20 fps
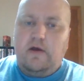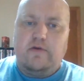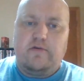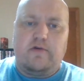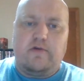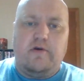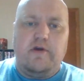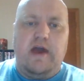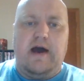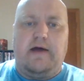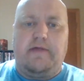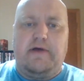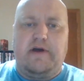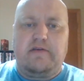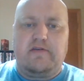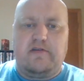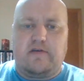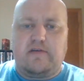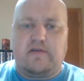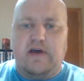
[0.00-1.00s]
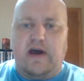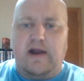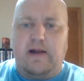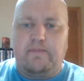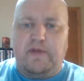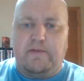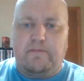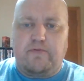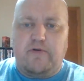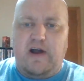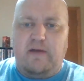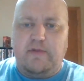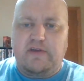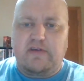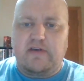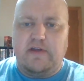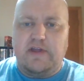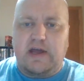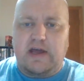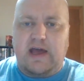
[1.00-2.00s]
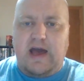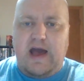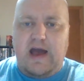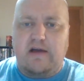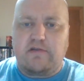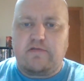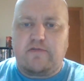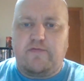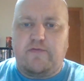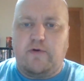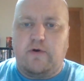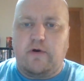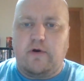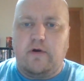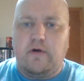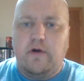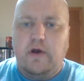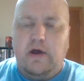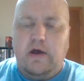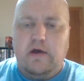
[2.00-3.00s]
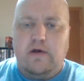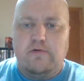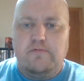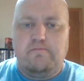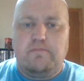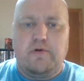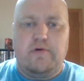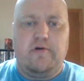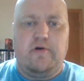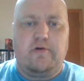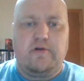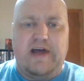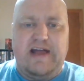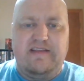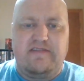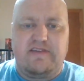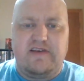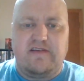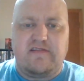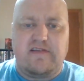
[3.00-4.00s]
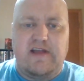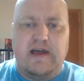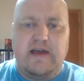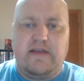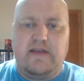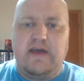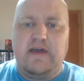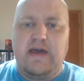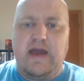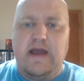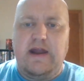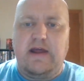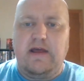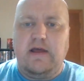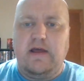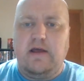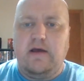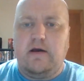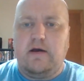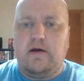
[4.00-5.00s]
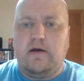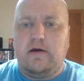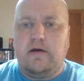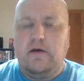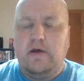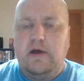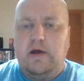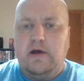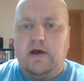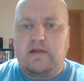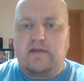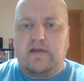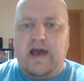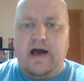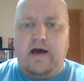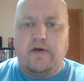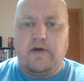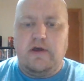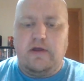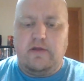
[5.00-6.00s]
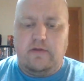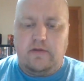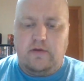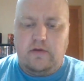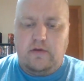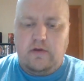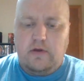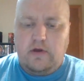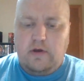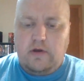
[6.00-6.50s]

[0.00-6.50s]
So yeah, that's the setup, the premise, and the cast for Umberto Lenzi's 1980 Italian